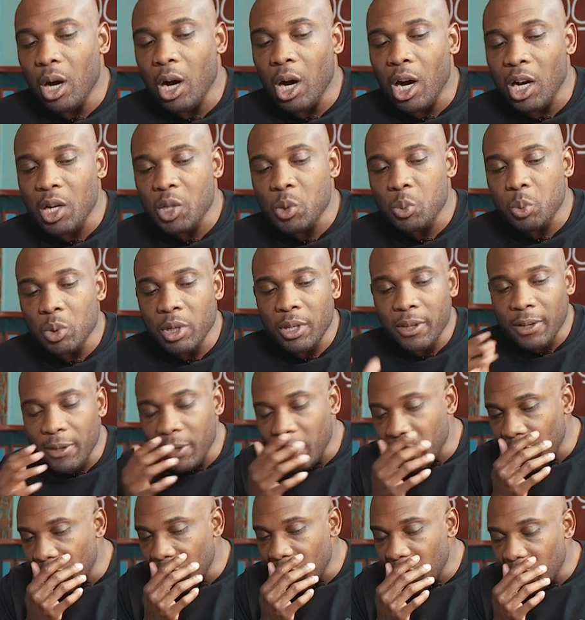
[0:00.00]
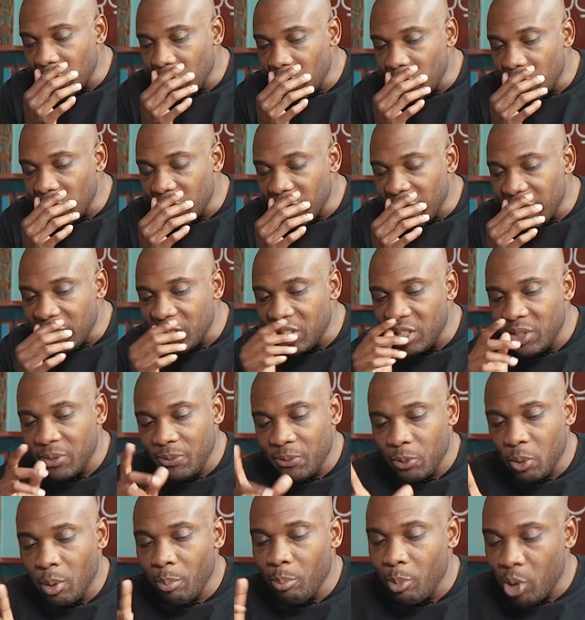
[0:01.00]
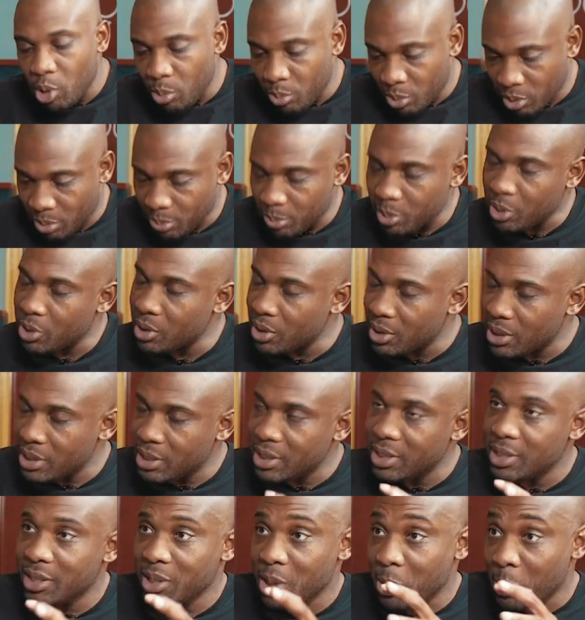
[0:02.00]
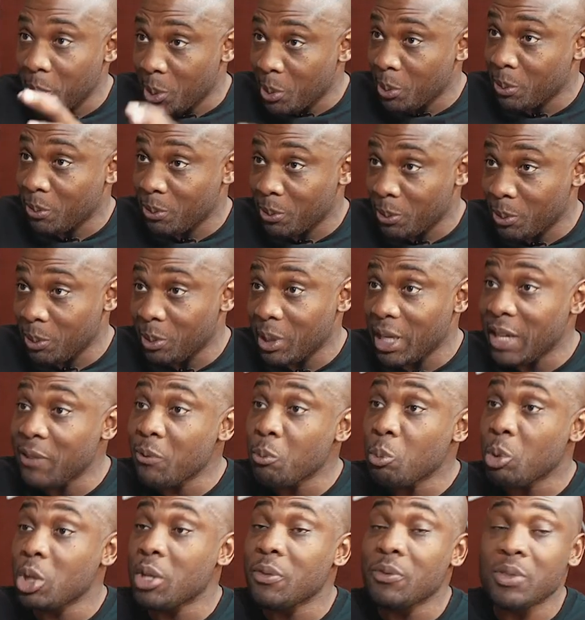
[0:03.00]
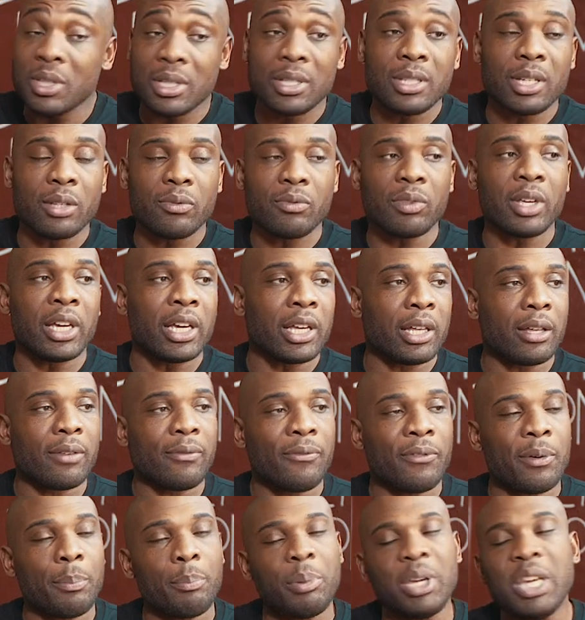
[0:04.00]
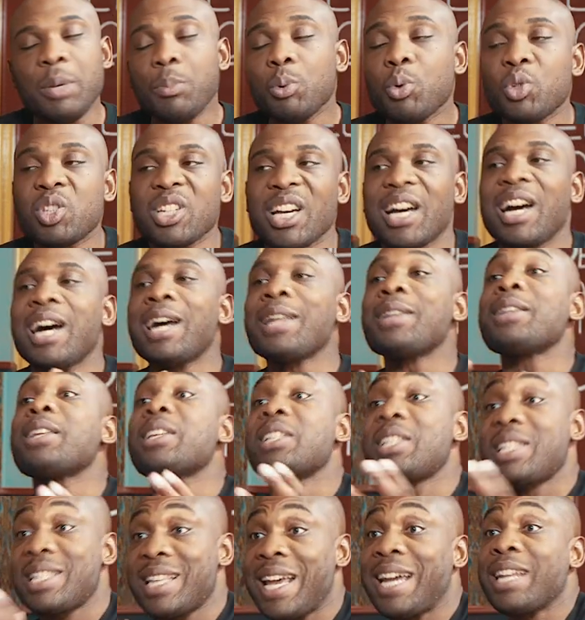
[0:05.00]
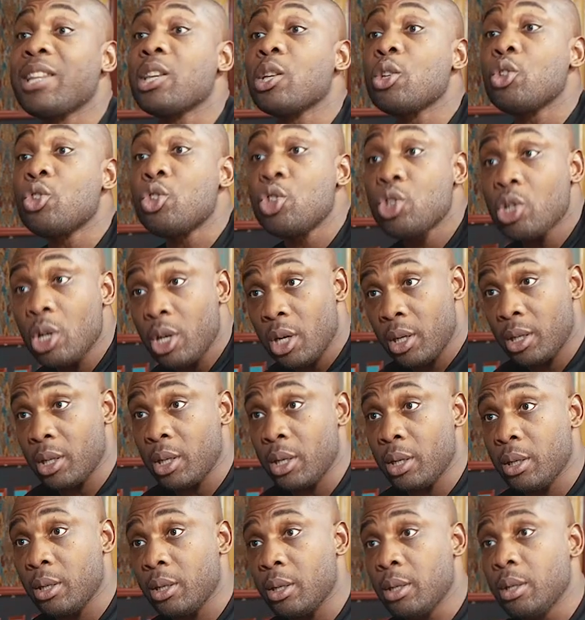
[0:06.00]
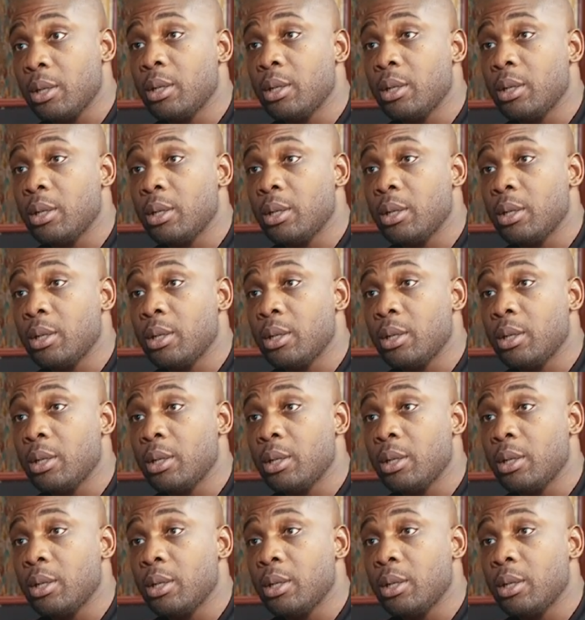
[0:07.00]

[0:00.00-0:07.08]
I just want to Let's just for a moment, because this is so helpful, even what you've just said there, for people to understand the journey.